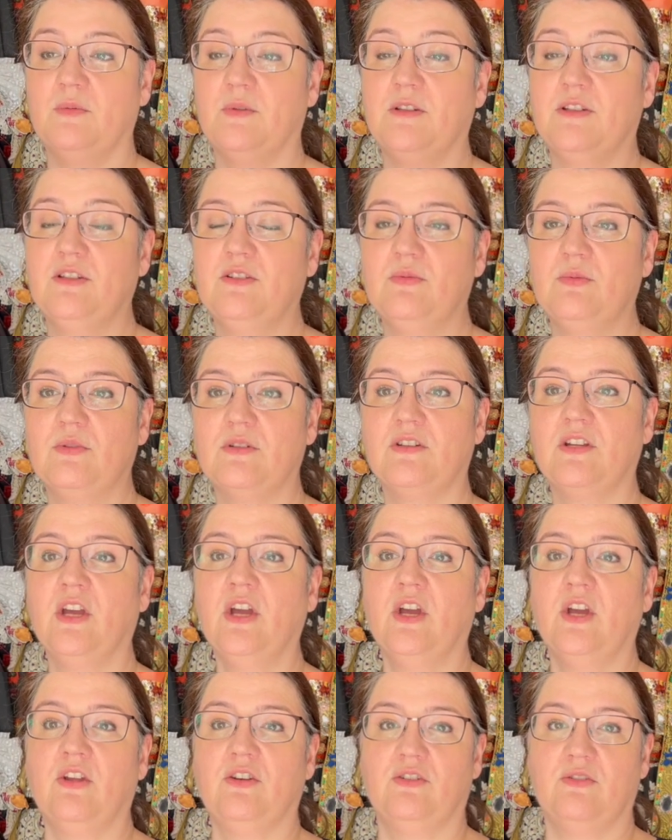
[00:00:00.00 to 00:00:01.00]
But you would,
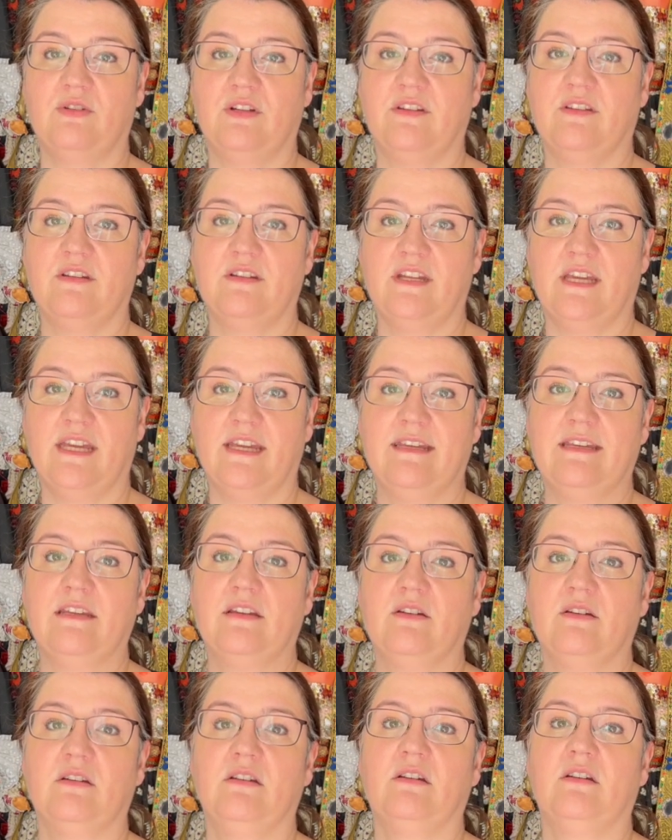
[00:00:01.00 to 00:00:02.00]
during the day,
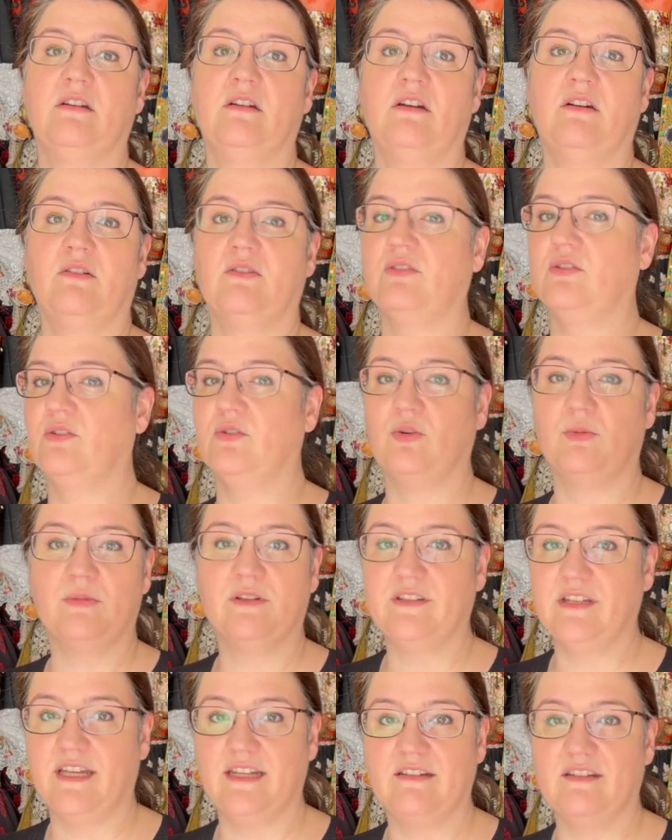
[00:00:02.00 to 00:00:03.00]
on your normal
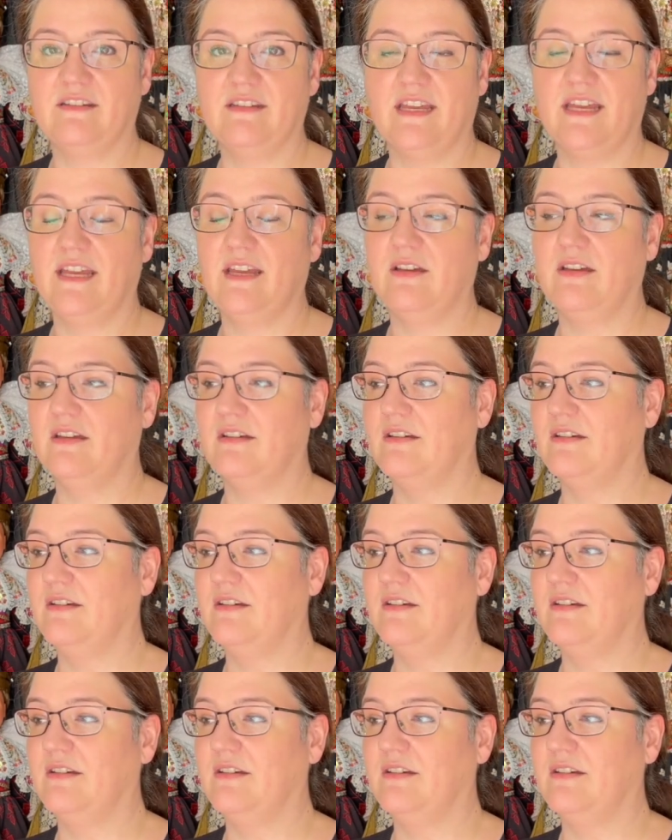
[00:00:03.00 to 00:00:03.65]
day-to-day